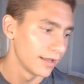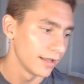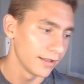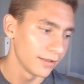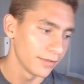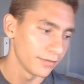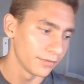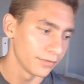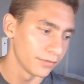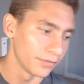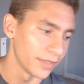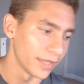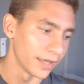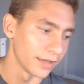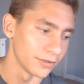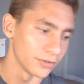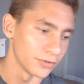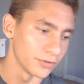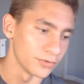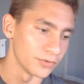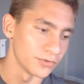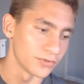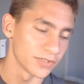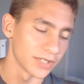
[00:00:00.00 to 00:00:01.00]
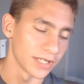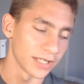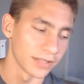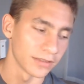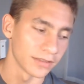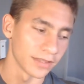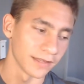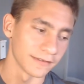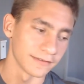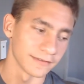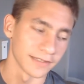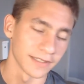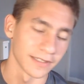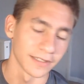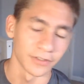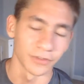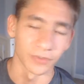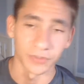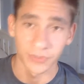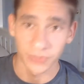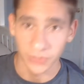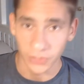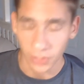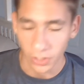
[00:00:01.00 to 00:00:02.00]
that you say things like
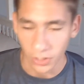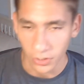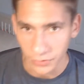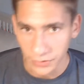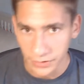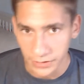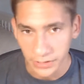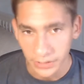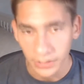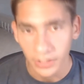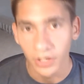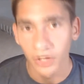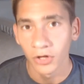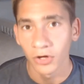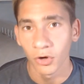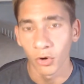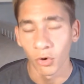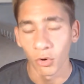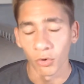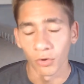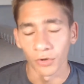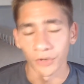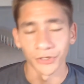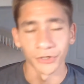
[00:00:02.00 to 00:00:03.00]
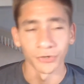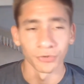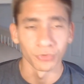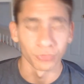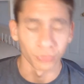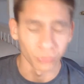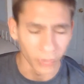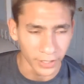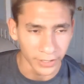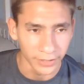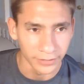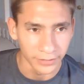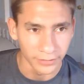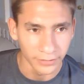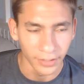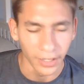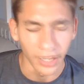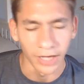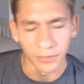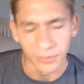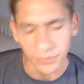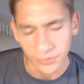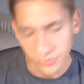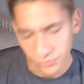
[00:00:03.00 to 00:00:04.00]
you're sorry or you're right,
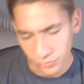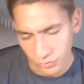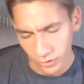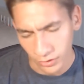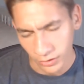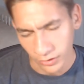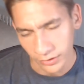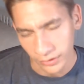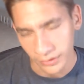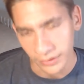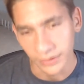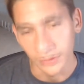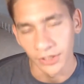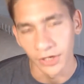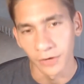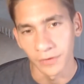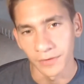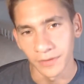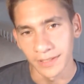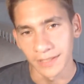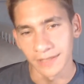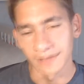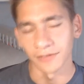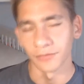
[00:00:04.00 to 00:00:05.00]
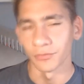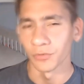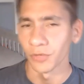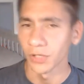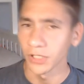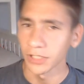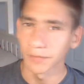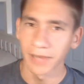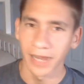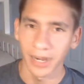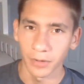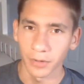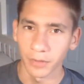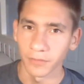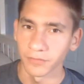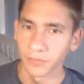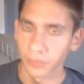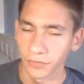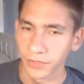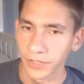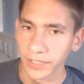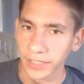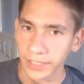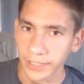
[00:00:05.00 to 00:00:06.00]
I was wrong, and it's a really powerful
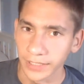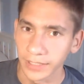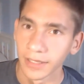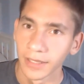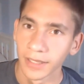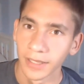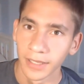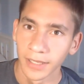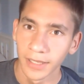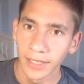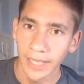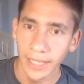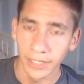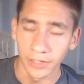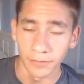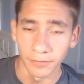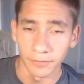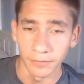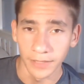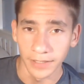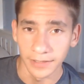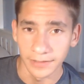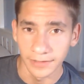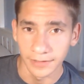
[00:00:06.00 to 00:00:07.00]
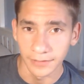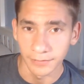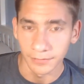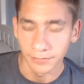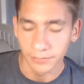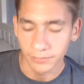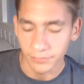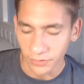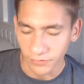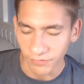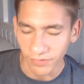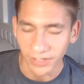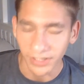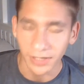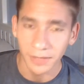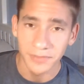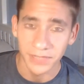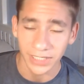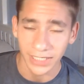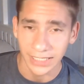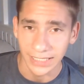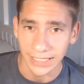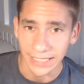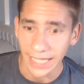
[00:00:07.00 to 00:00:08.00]
thing, and it develops
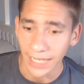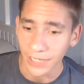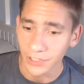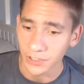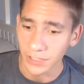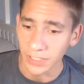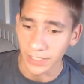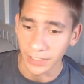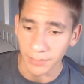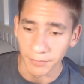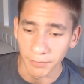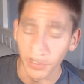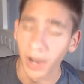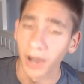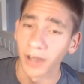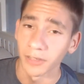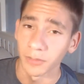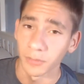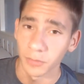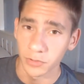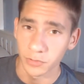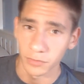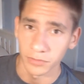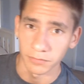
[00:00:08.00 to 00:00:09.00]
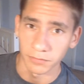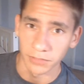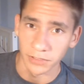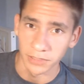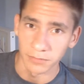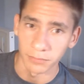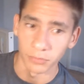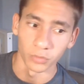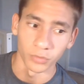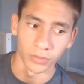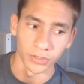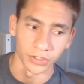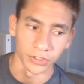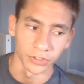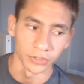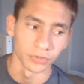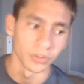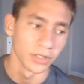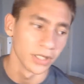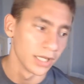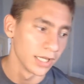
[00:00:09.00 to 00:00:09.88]
a connection and a bond between people when you